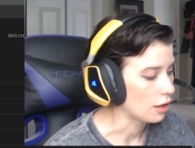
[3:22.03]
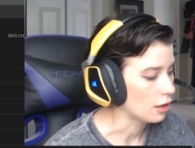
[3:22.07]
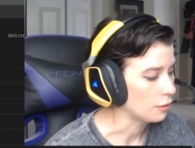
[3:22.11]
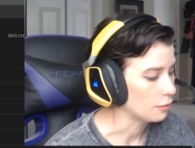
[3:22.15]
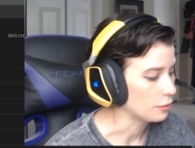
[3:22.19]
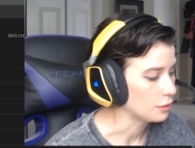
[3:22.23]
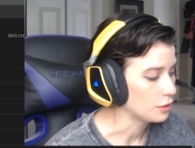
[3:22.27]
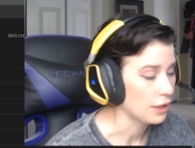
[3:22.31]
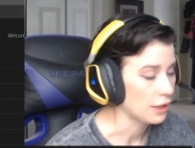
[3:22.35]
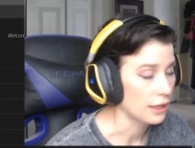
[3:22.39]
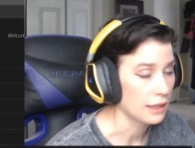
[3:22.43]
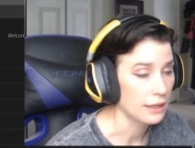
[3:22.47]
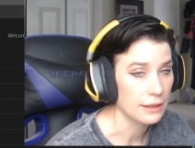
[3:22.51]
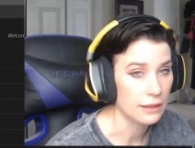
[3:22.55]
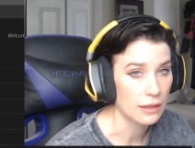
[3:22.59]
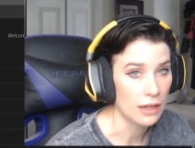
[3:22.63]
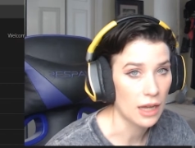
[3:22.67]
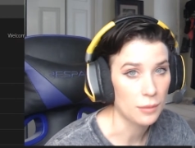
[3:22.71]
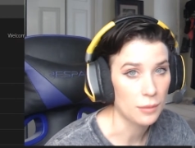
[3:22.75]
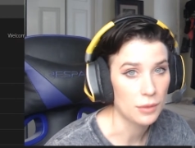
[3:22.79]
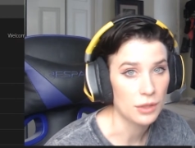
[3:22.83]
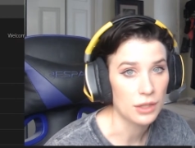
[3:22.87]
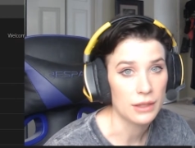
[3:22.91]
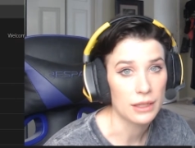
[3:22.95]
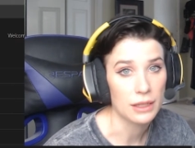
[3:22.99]
So that is an
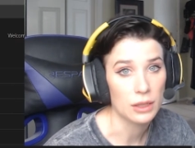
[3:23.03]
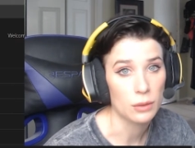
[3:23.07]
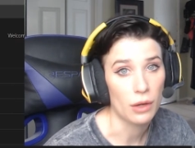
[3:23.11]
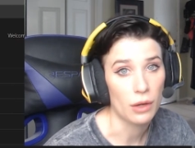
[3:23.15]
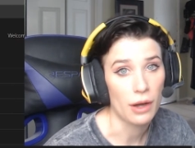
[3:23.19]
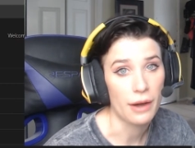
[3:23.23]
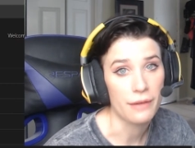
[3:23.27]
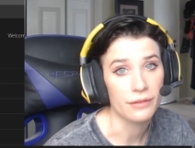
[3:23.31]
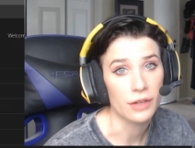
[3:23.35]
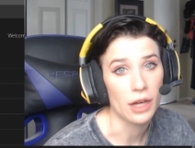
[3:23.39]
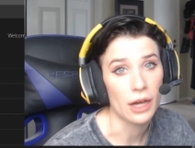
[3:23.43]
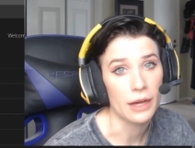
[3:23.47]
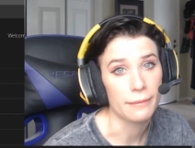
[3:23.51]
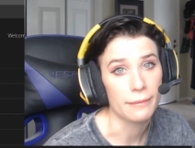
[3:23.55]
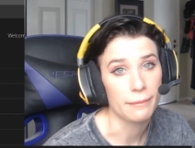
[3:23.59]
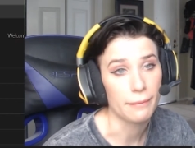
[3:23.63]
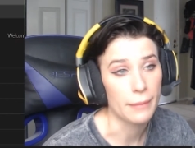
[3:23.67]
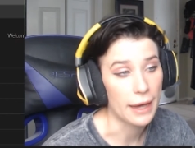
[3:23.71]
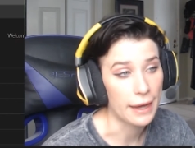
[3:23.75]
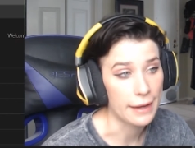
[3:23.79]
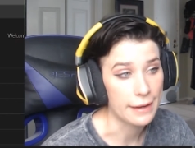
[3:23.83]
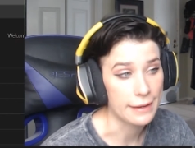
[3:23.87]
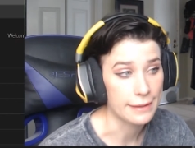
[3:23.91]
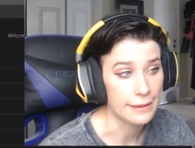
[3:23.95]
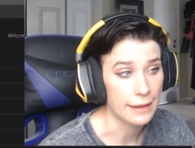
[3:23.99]
option. That's where I've gotten
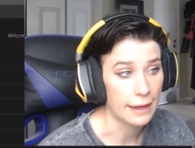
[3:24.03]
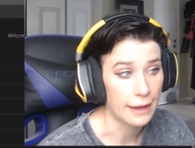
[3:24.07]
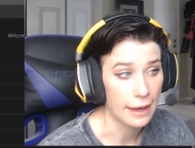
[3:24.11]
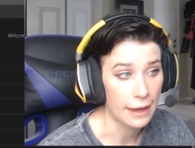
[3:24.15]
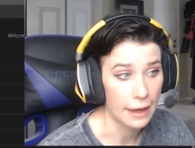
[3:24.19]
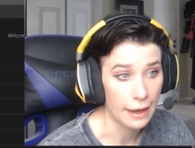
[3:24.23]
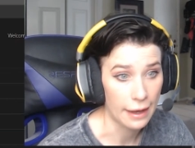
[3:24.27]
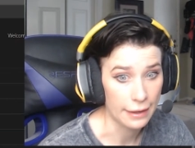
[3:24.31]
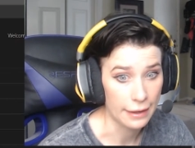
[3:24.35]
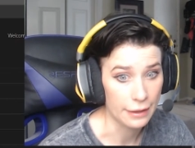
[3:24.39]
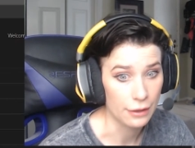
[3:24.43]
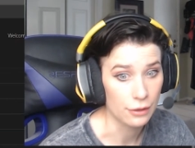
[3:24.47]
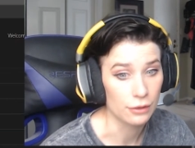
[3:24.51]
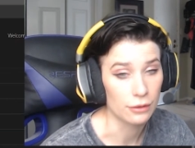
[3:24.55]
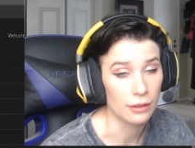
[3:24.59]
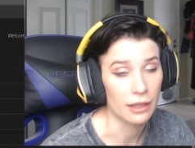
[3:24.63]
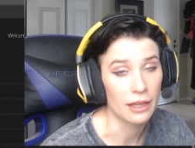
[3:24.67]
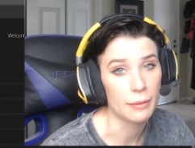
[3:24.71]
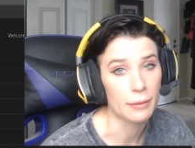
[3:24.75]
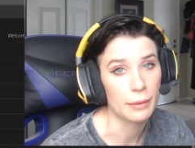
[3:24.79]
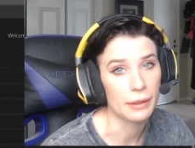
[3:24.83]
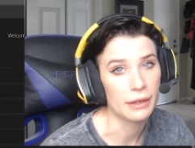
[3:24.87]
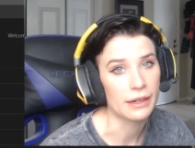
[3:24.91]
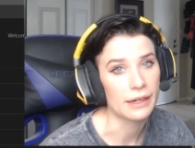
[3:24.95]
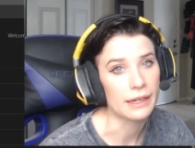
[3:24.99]
my entire
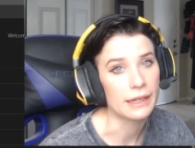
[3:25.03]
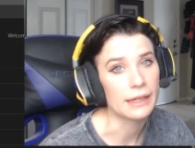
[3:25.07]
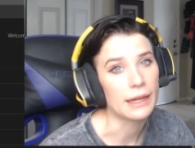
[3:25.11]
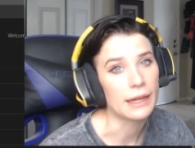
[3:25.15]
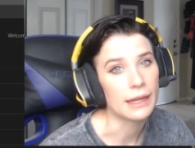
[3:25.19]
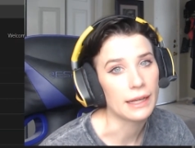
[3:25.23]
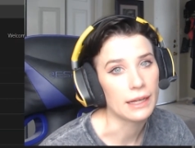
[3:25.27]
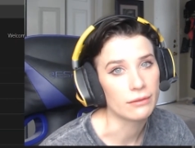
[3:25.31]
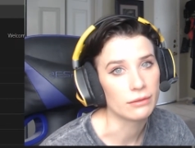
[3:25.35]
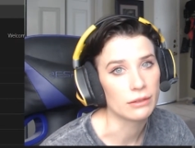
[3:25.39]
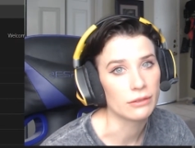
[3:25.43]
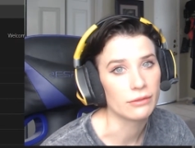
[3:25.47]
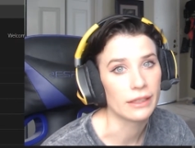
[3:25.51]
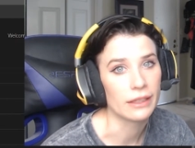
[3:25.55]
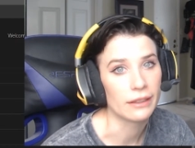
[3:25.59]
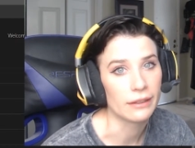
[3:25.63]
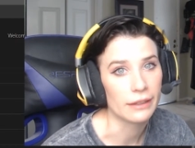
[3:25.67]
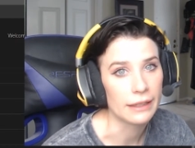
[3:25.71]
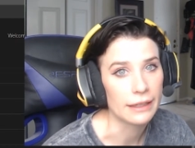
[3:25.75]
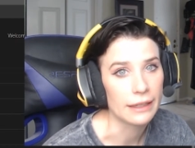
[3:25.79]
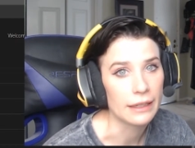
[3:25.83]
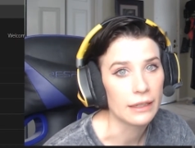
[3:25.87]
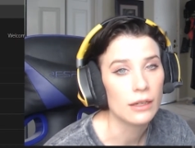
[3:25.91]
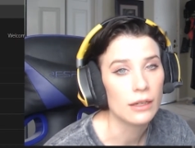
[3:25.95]
library, and I have a very